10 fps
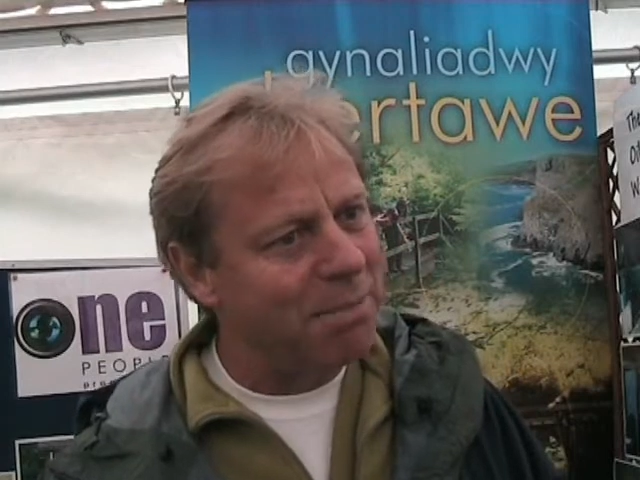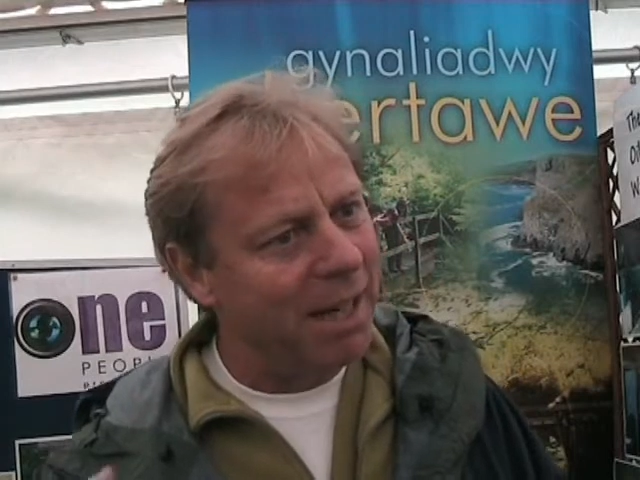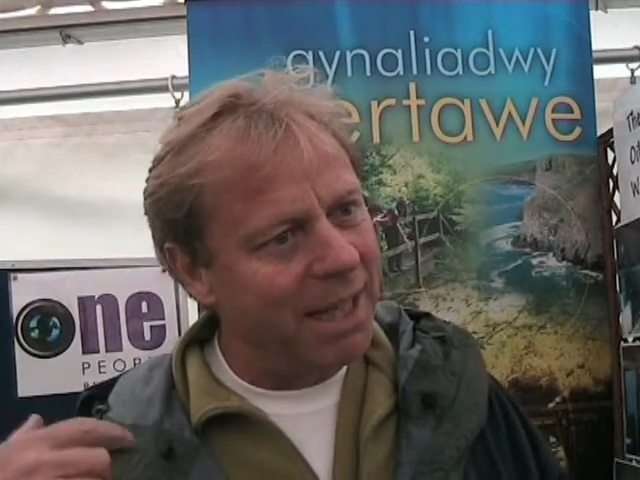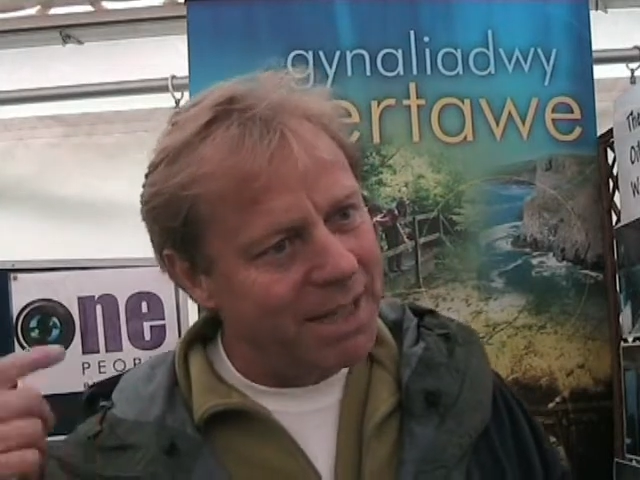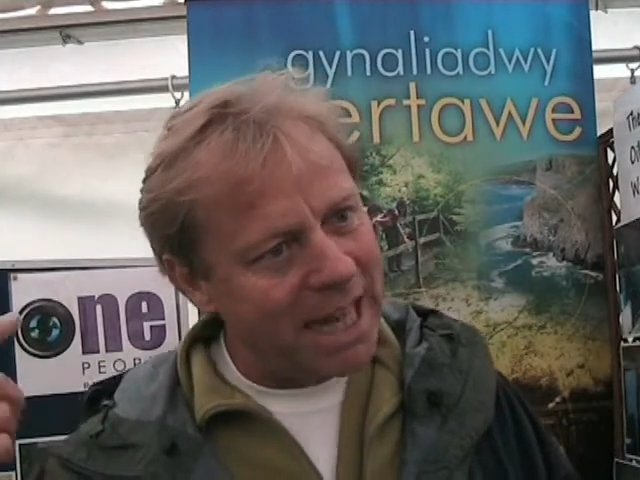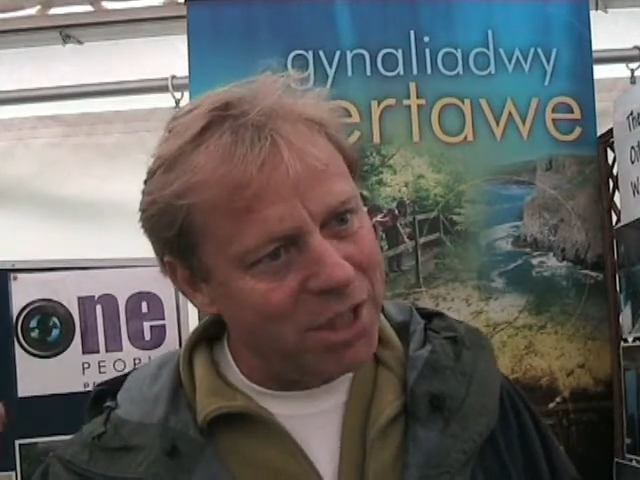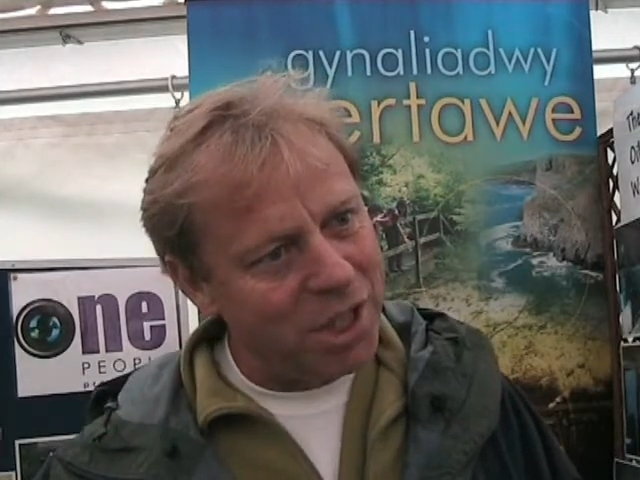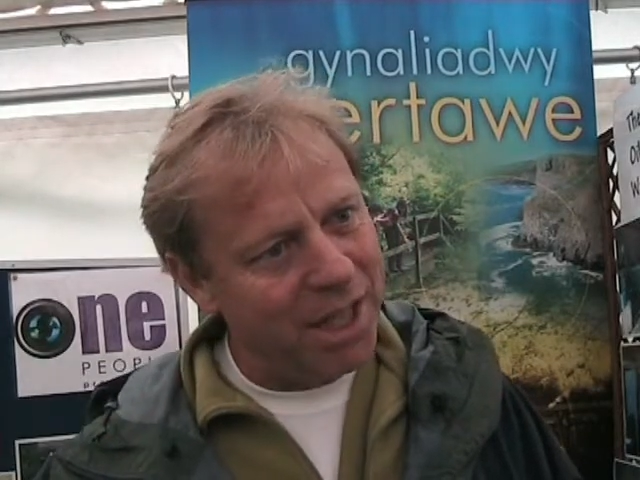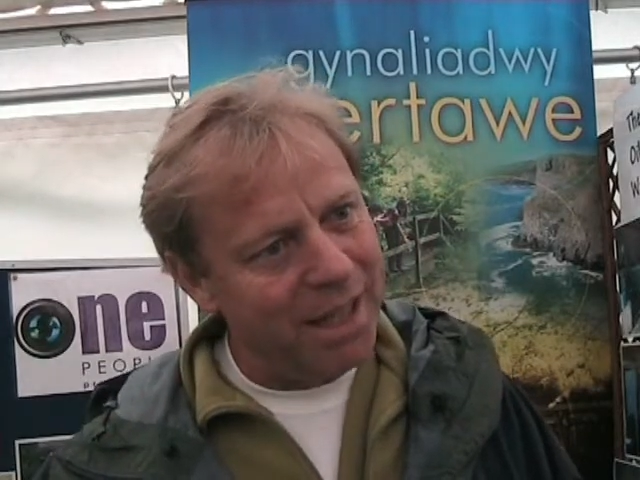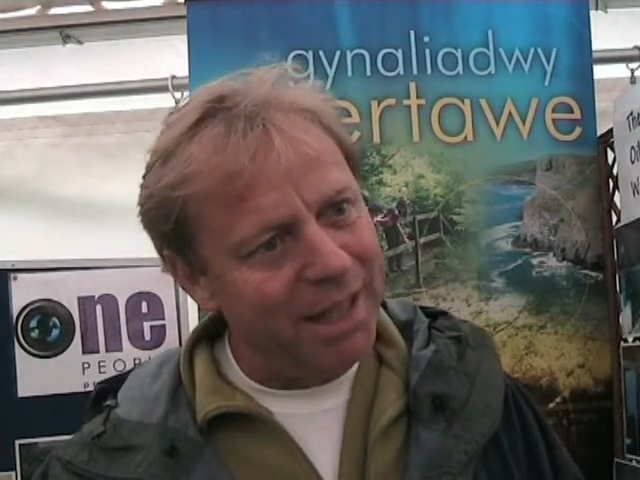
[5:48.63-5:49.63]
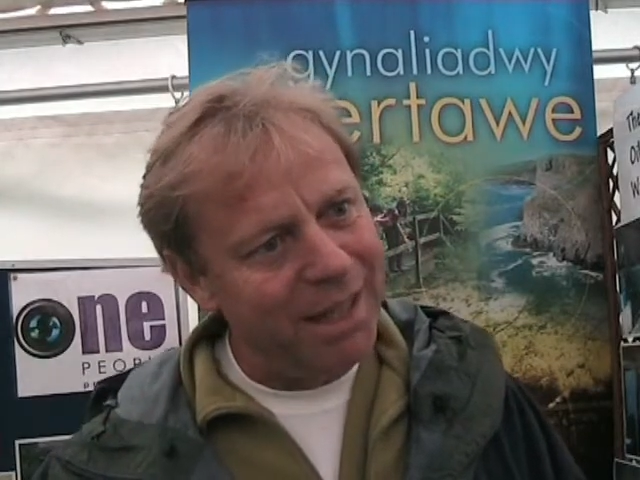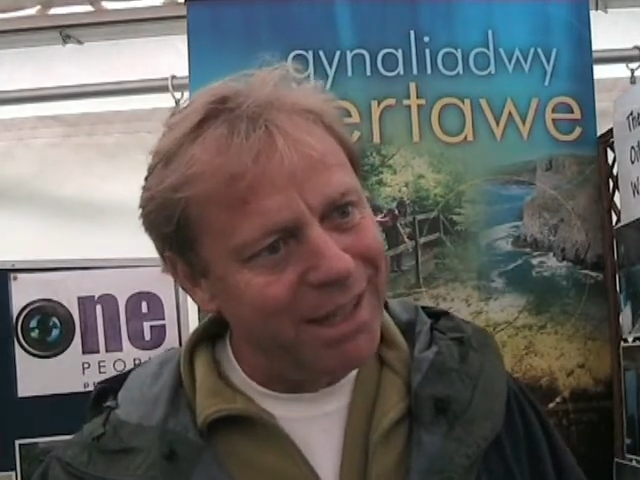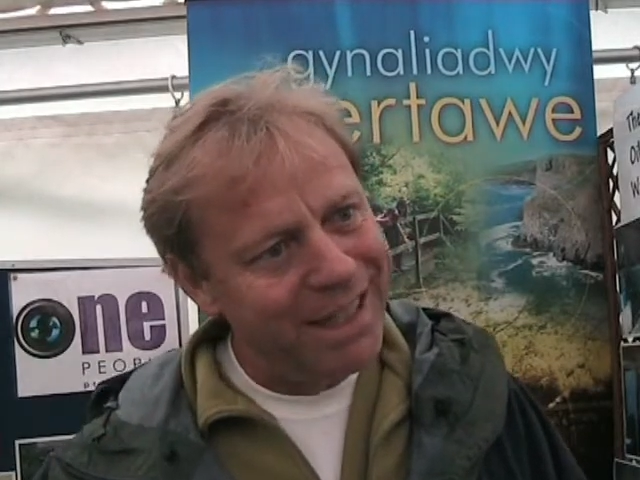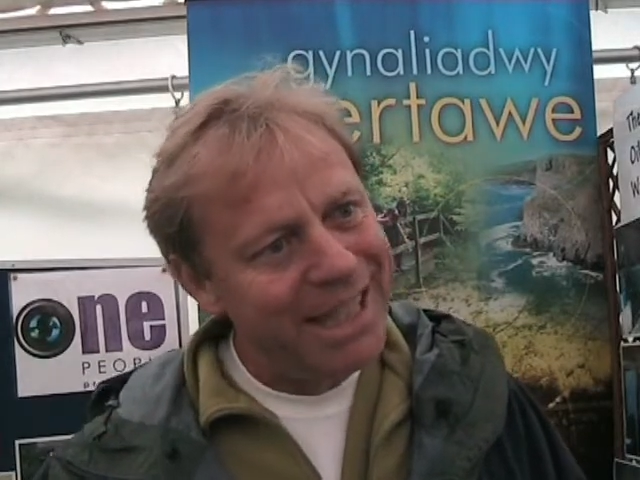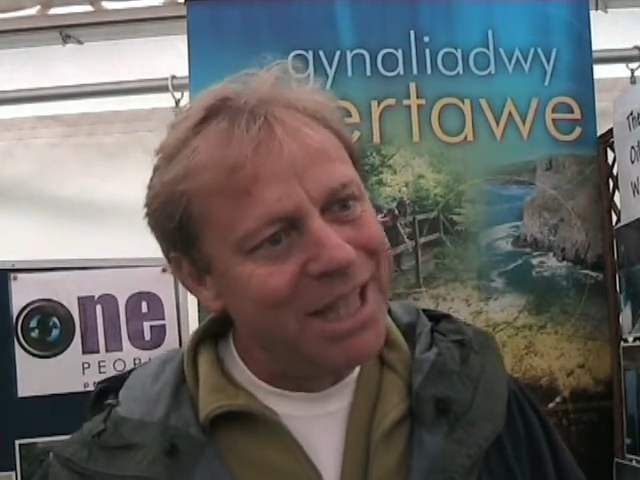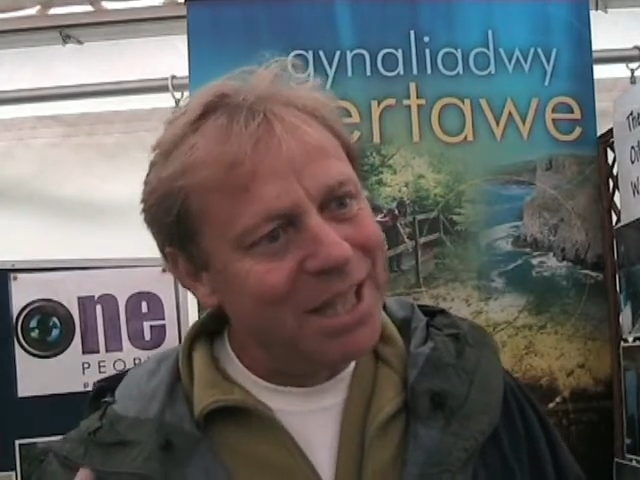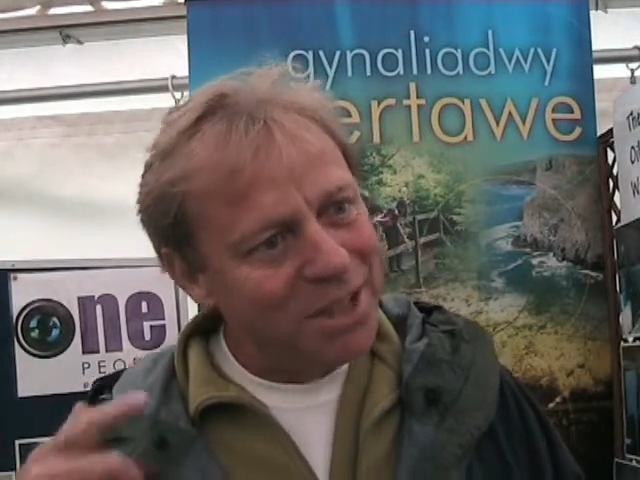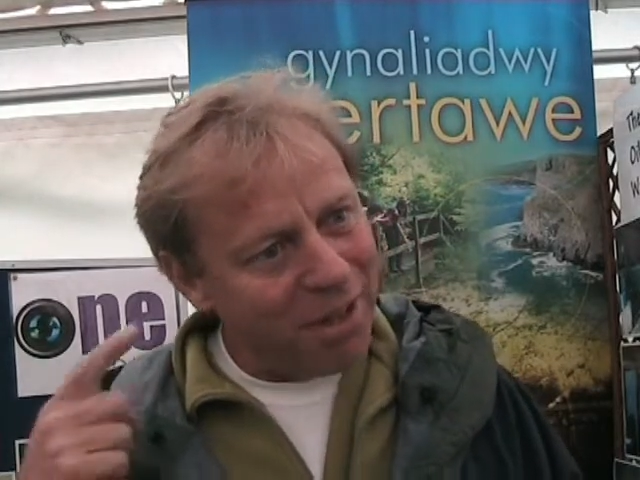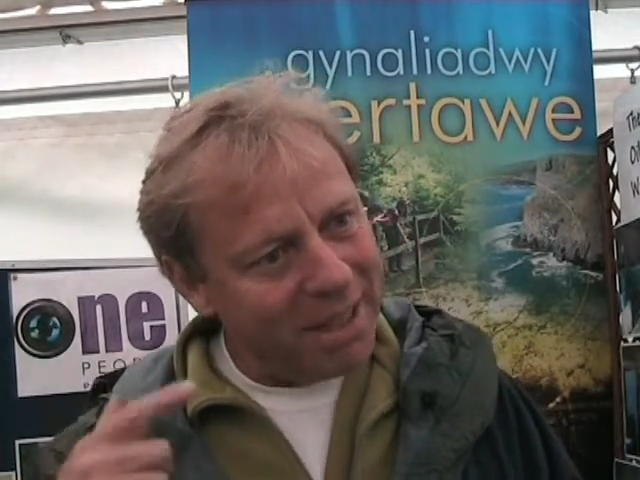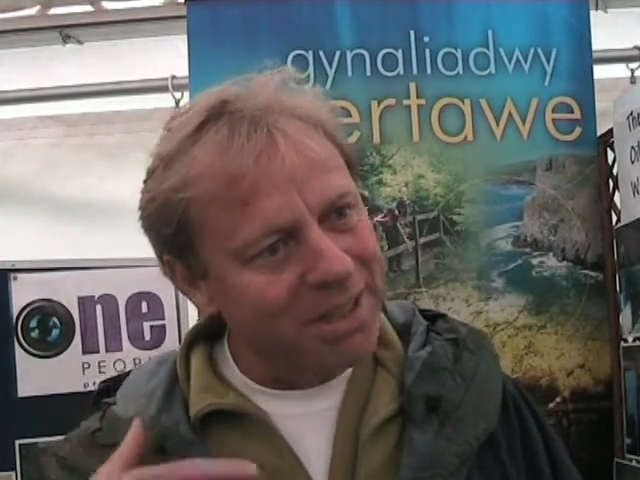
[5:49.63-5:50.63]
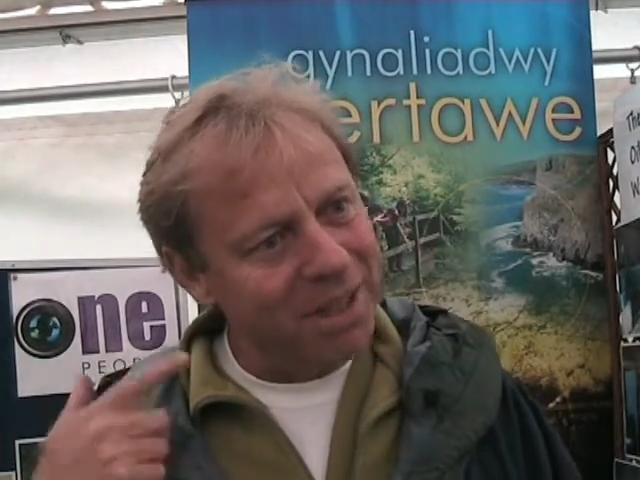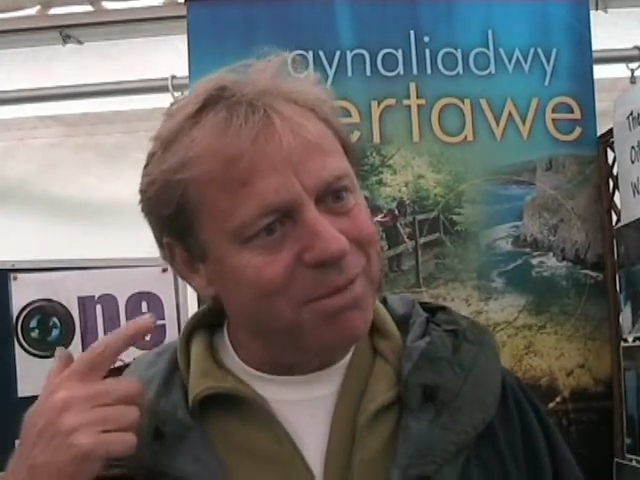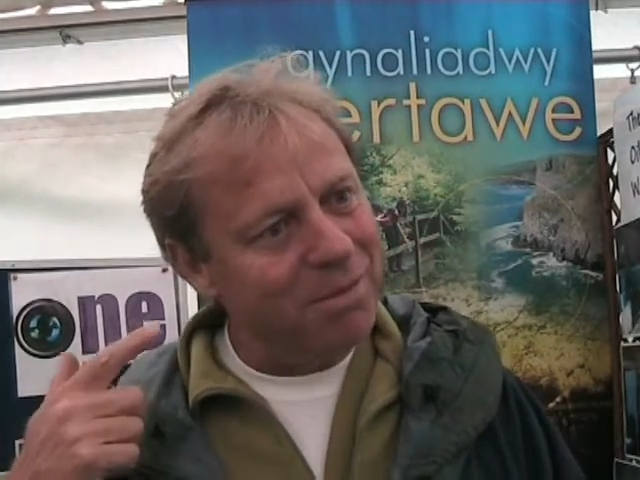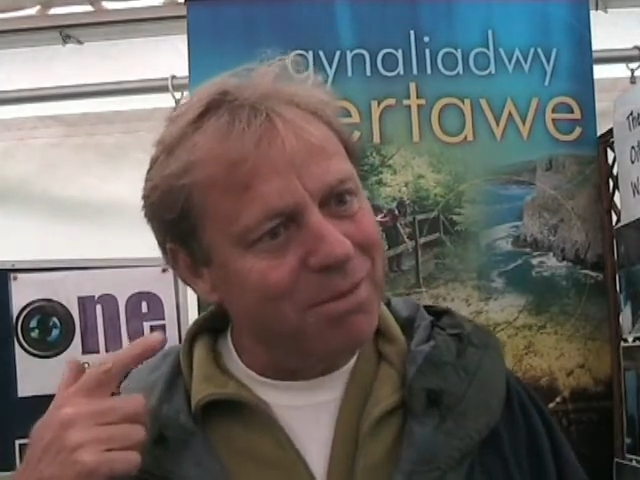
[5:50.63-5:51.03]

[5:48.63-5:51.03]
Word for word: But it's actually trying to